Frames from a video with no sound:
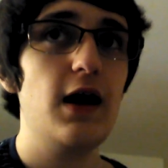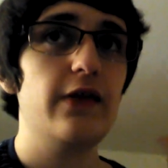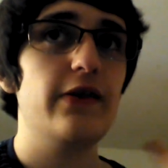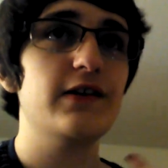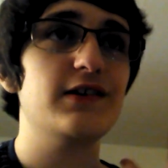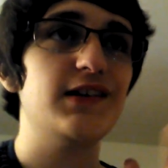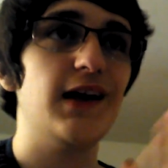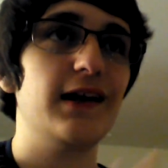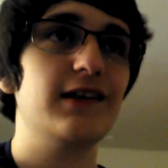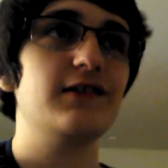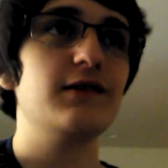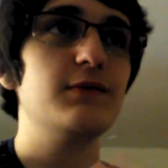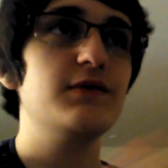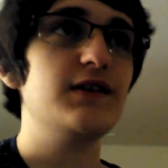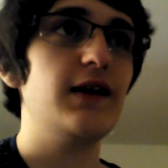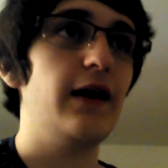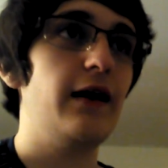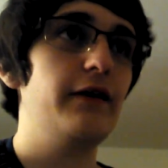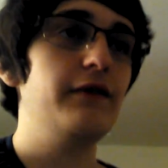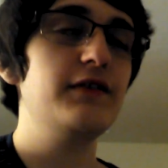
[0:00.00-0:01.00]
The sets
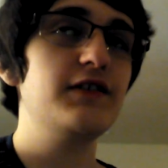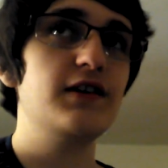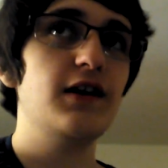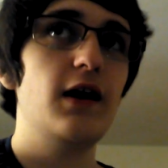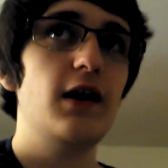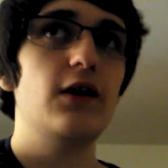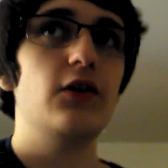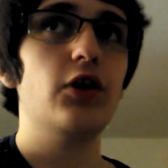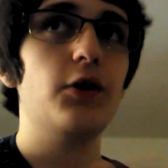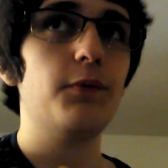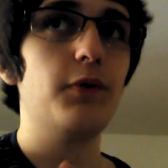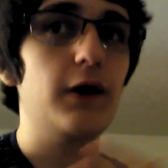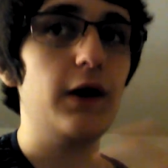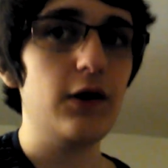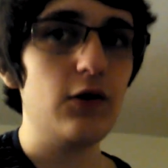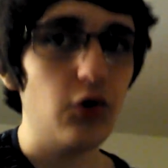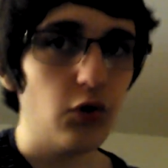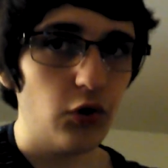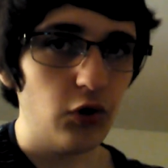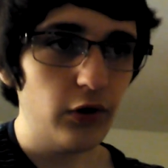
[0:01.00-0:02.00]
themselves look pretty
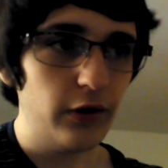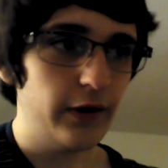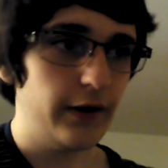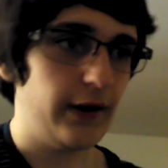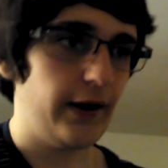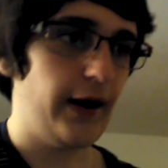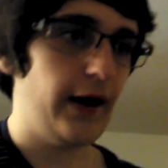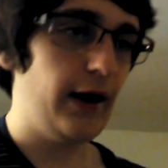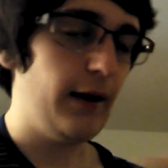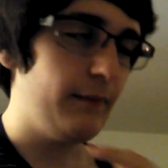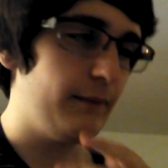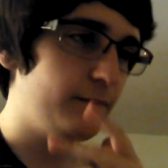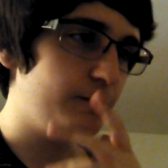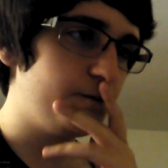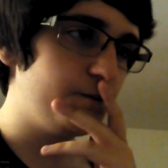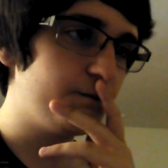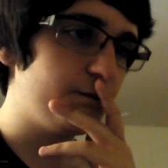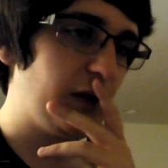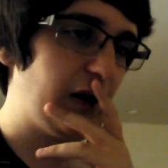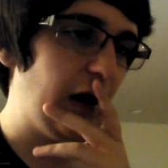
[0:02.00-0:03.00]
cool,
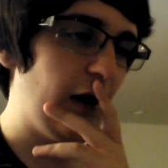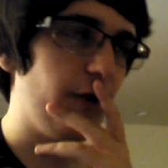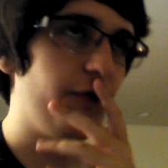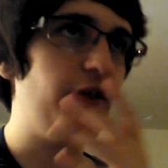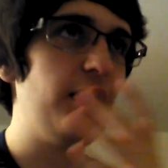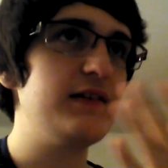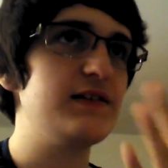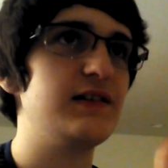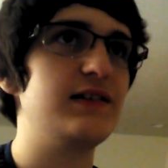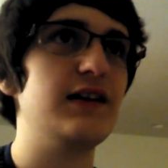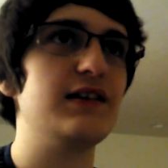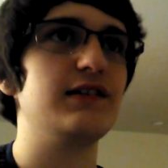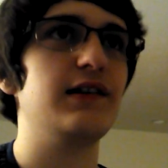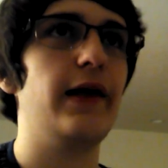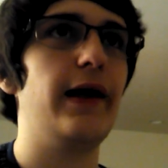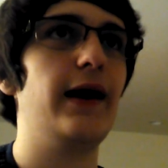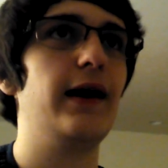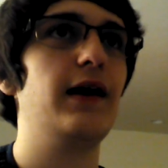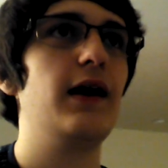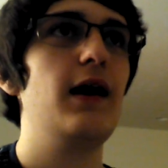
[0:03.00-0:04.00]
but there are things to
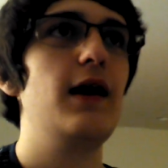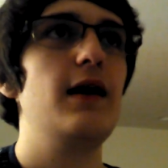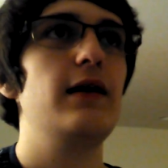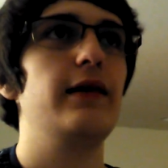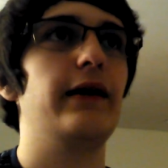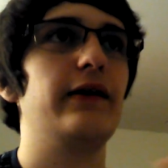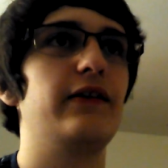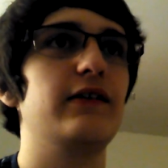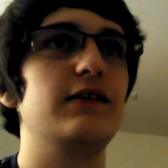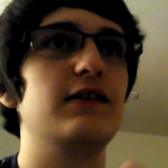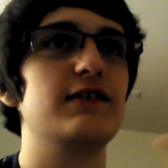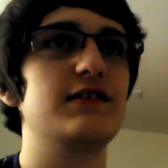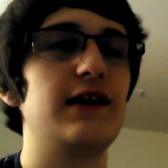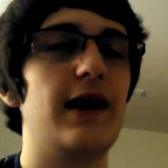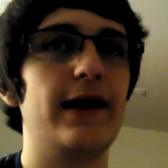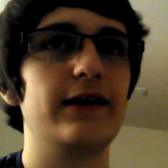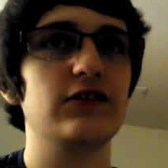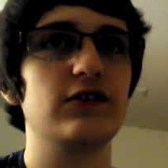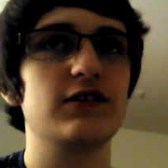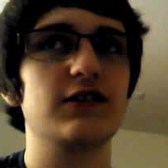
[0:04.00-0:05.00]
dislike, like the
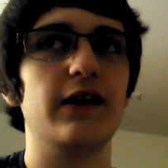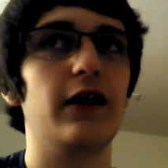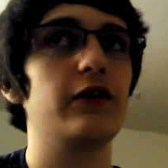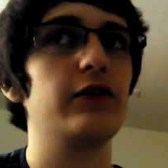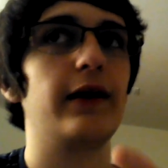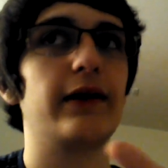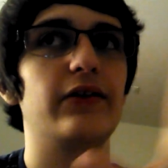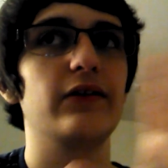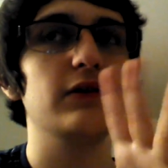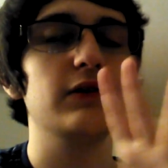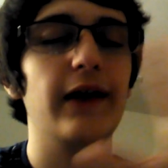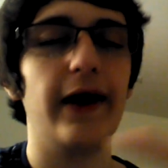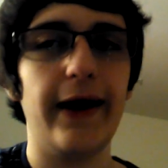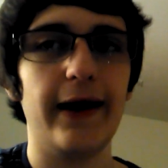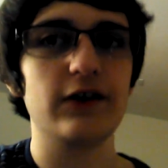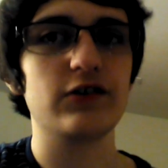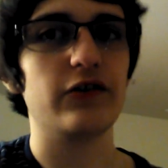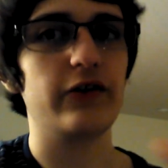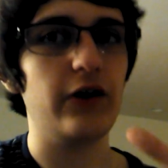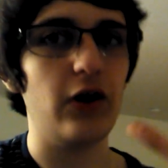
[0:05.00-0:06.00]
design doesn't look on like the
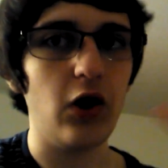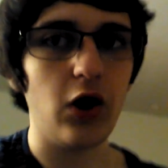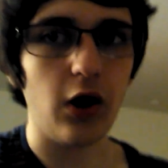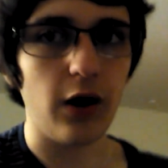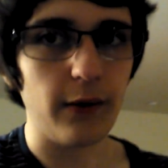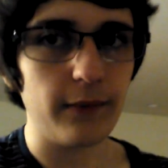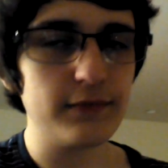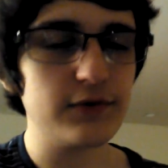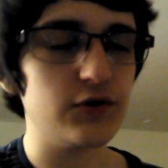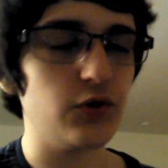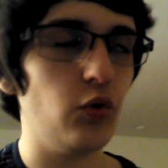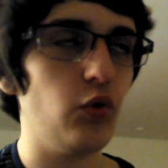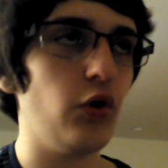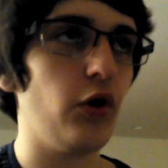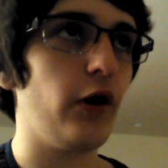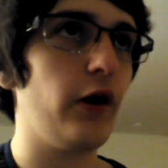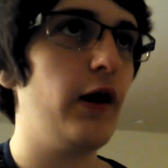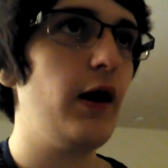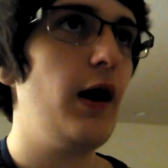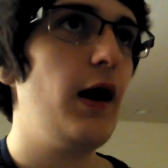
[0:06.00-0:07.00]
legs or the arms,
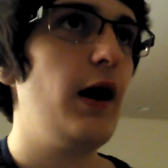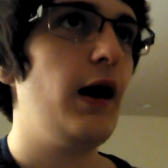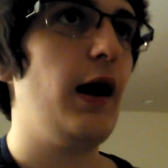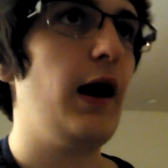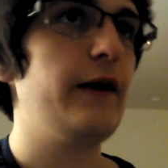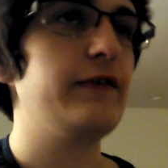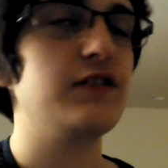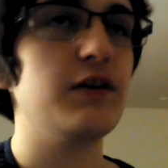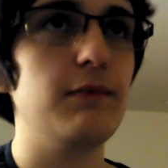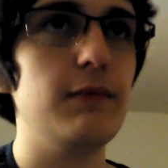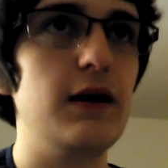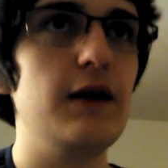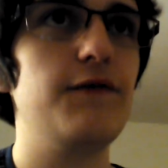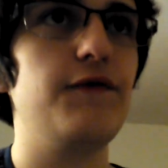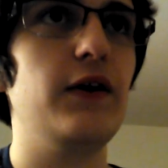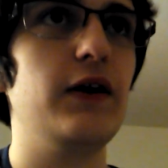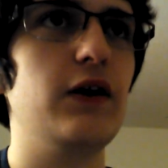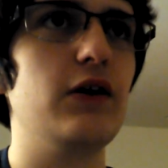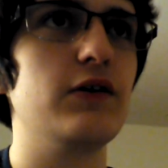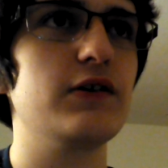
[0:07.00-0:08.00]
or some
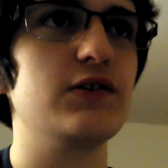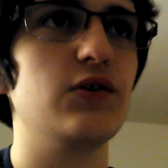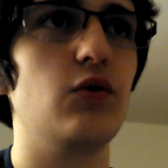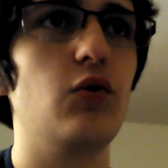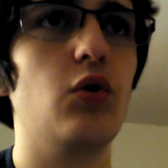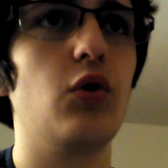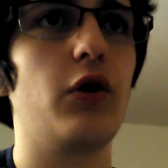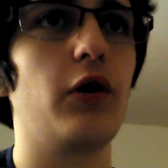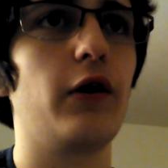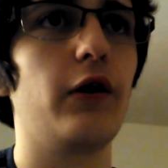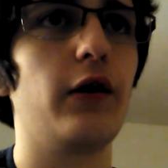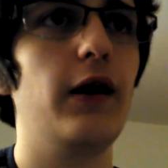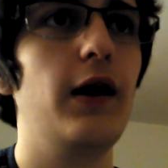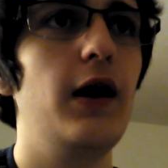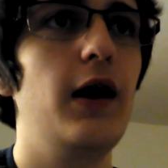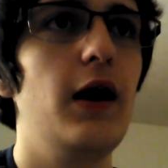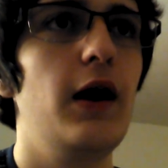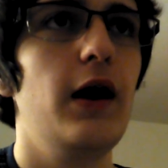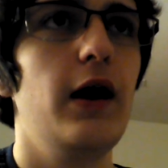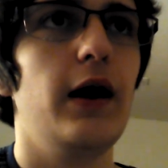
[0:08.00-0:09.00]
minifigures, or
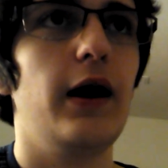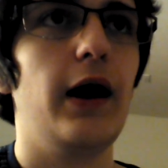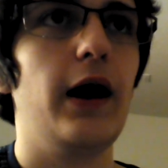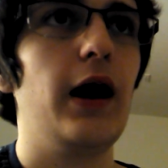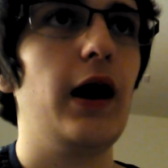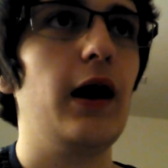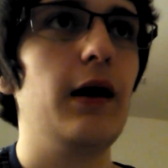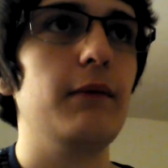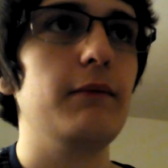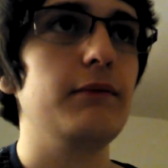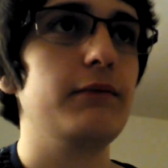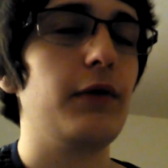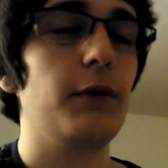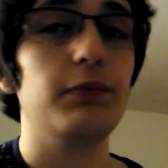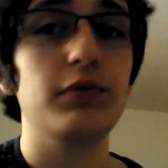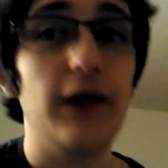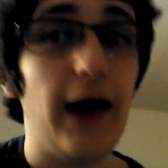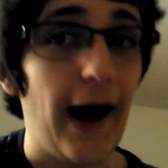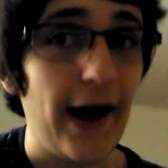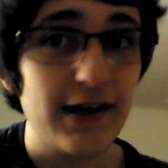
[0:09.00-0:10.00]
the
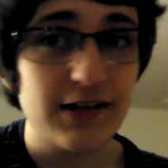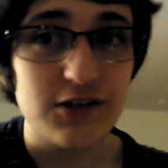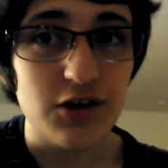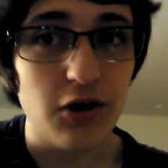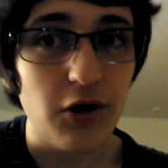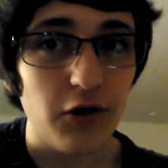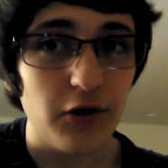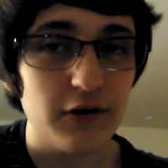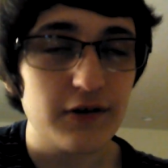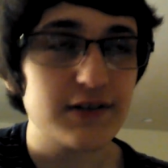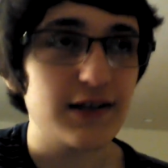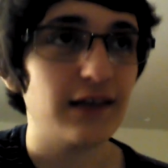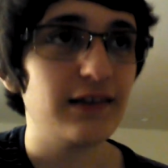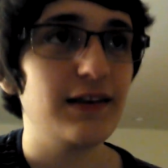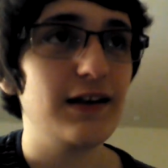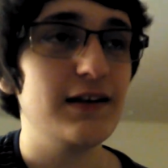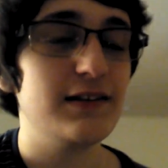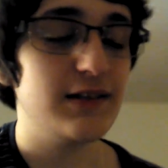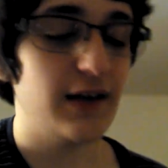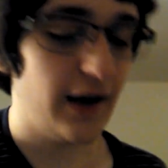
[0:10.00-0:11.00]
blasters that
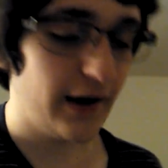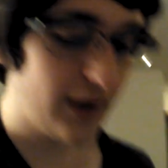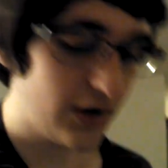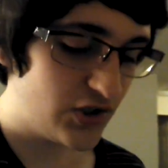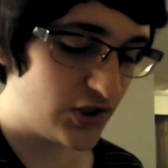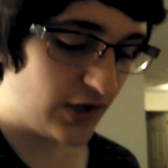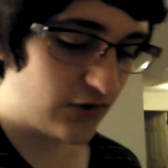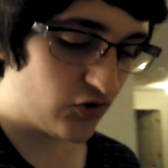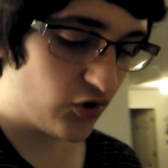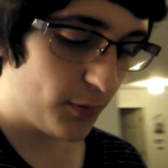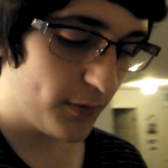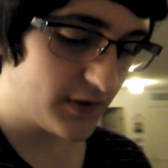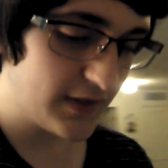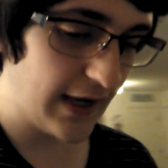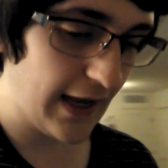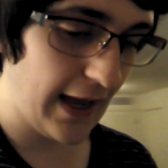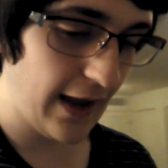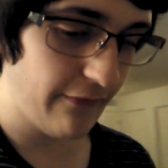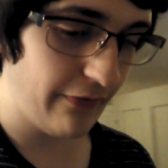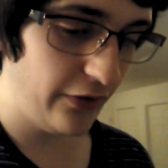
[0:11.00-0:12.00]
these Kashyyyk troopers
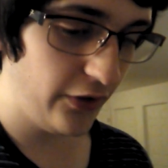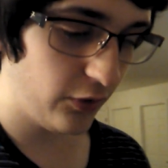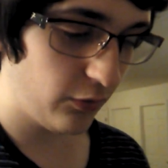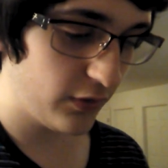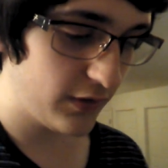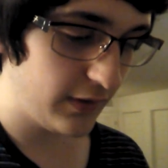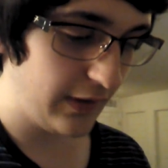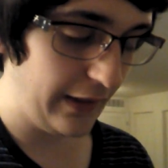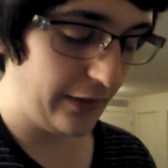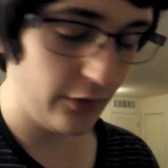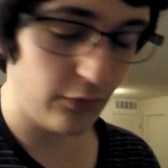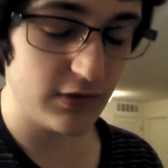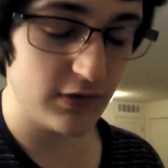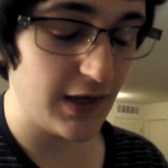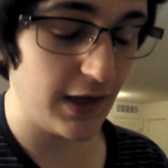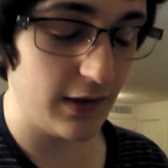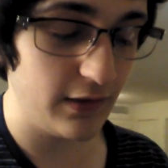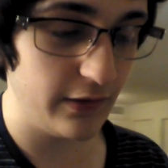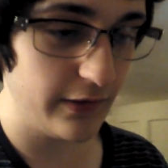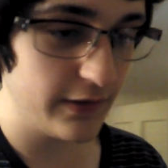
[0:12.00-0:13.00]
have. They look
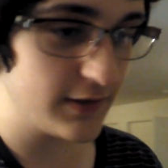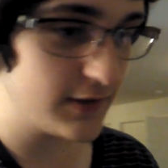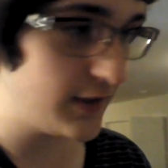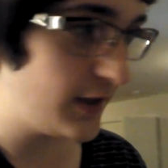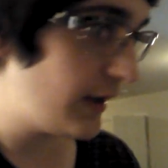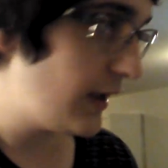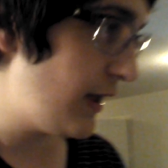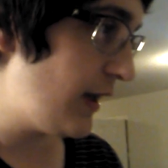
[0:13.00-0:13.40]
ridiculous.